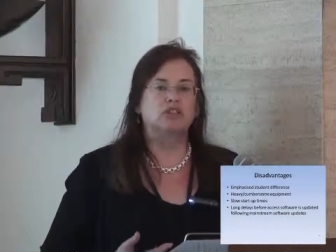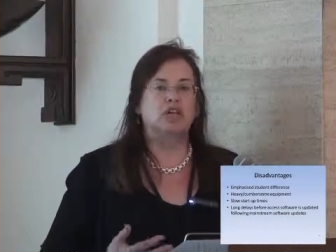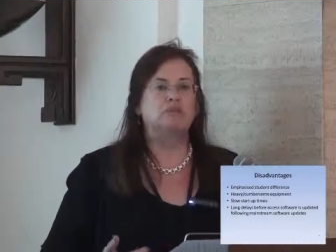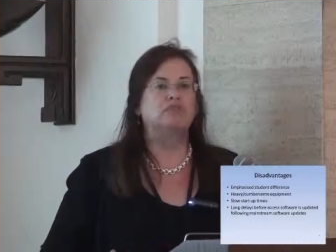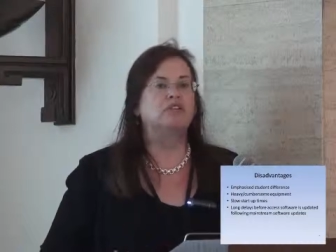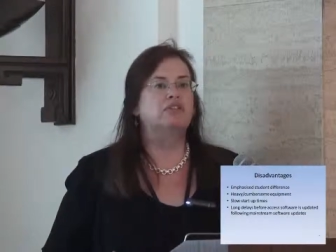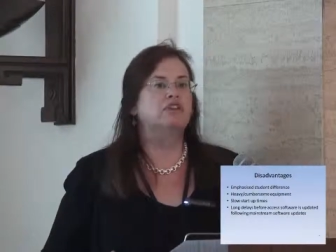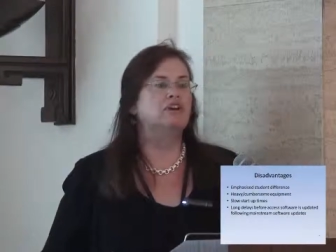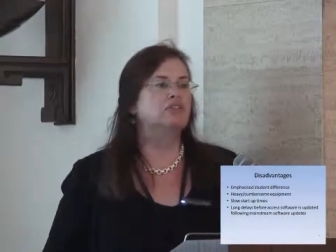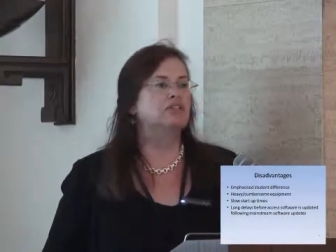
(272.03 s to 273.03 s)
happened very
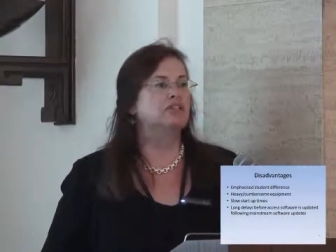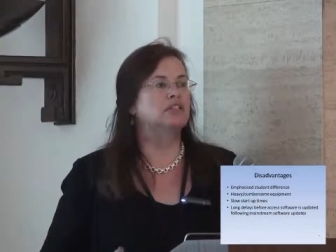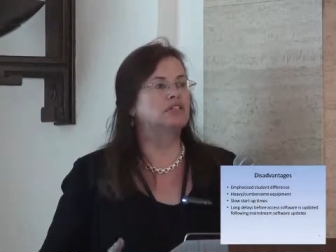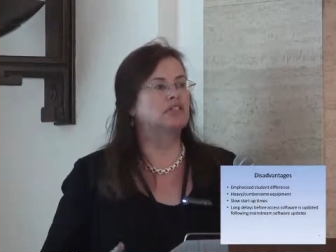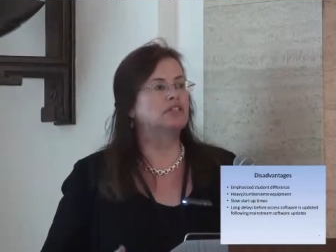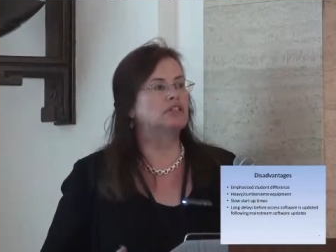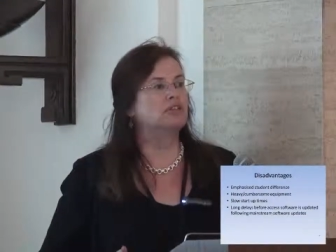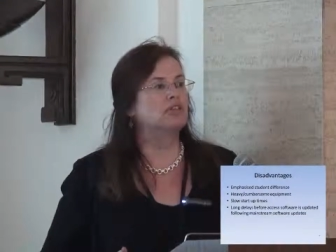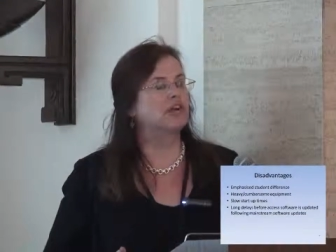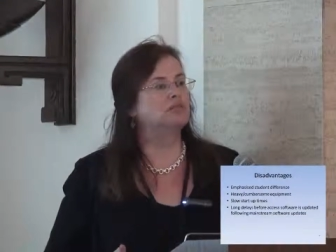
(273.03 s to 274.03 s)
often is if students only
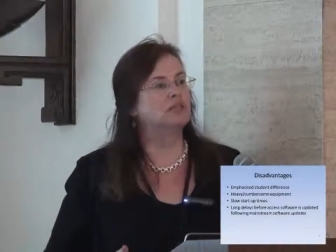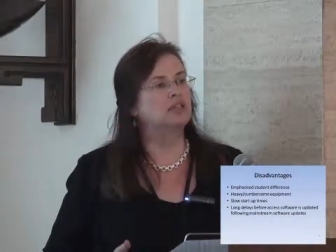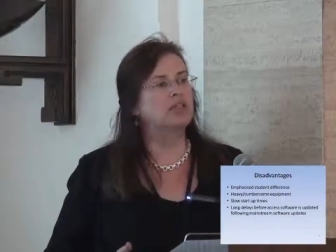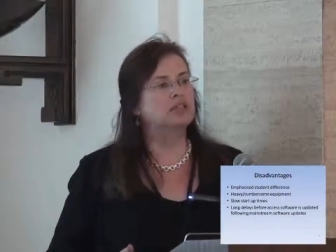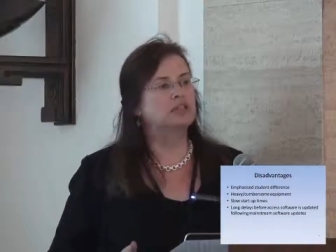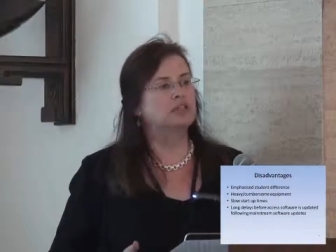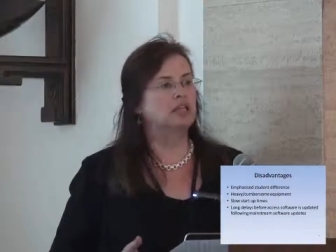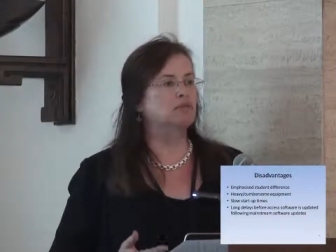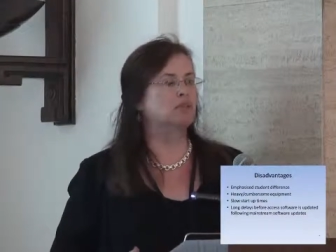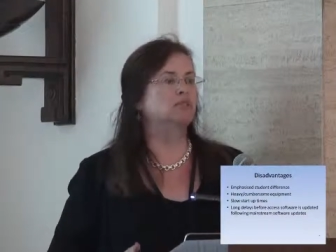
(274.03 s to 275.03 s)
had one lesson, they
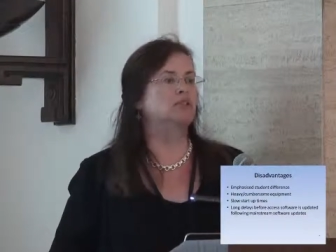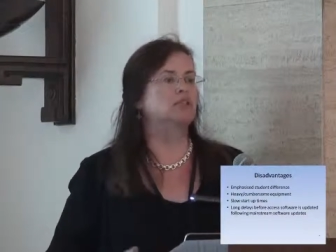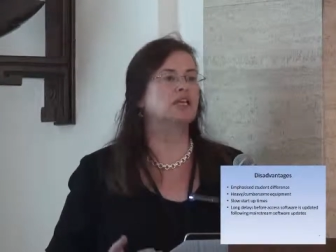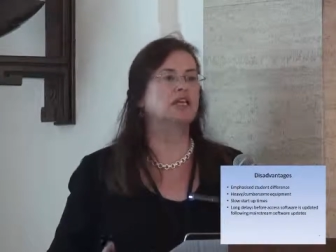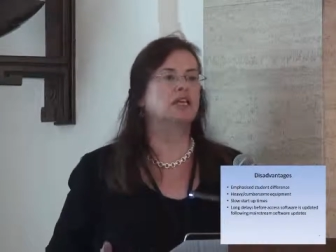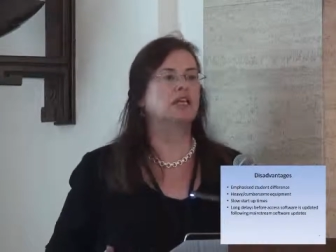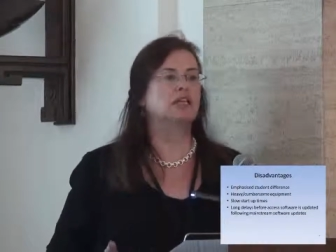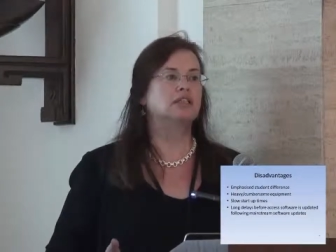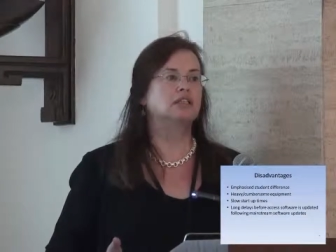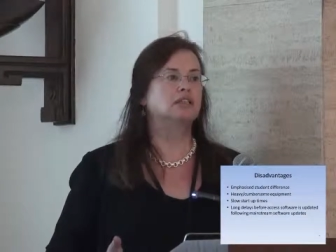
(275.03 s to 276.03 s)
wouldn't bother taking
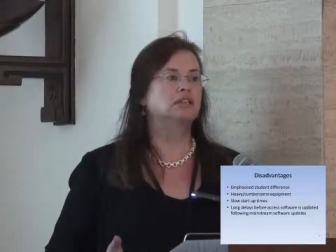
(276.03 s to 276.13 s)
it,